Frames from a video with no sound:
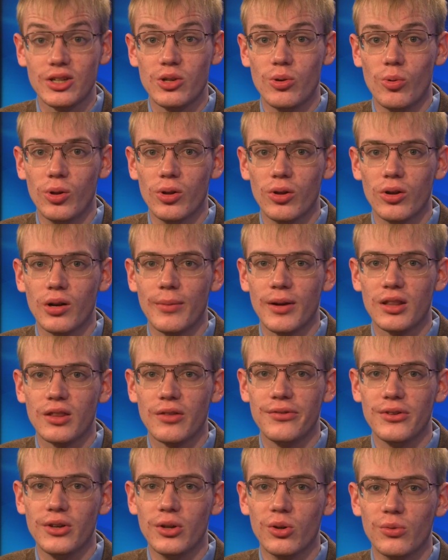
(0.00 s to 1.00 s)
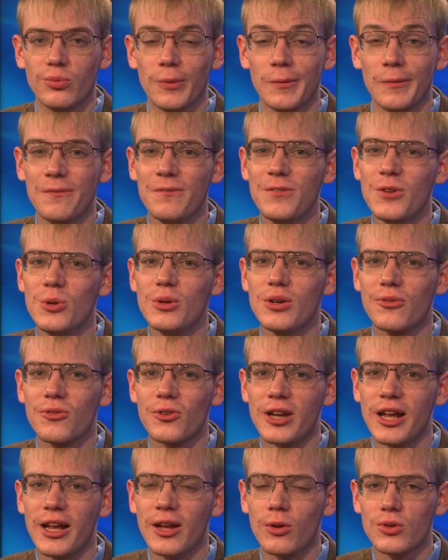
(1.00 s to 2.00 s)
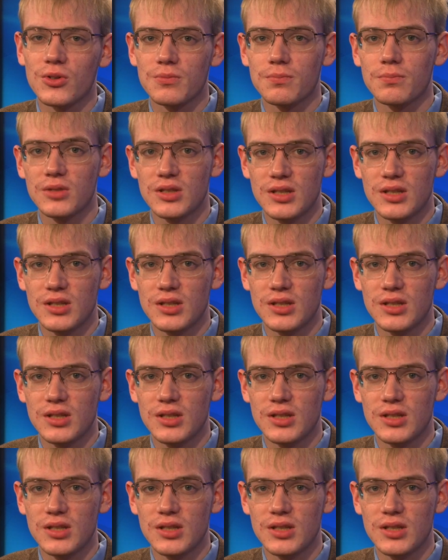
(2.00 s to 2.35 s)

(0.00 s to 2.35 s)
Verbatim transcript: you will learn about the field from a few different angles.